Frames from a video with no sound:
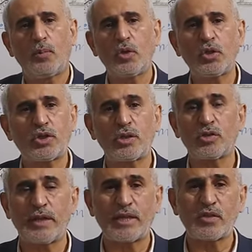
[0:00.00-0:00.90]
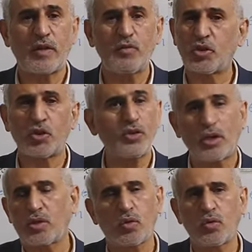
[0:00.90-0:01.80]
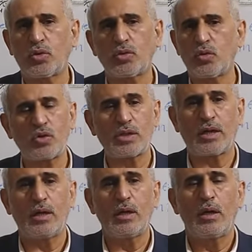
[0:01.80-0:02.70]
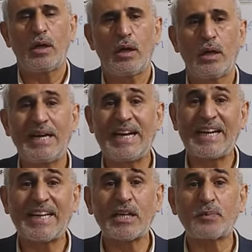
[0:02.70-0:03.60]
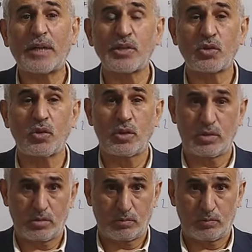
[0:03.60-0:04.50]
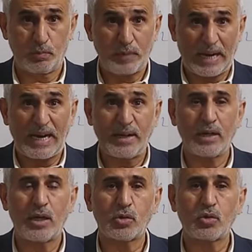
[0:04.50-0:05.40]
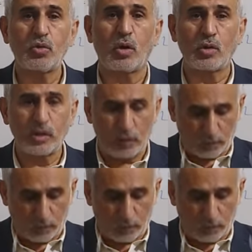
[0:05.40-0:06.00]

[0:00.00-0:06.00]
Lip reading: pollution. That's why we should not use the leaded petrol. Ban throughout the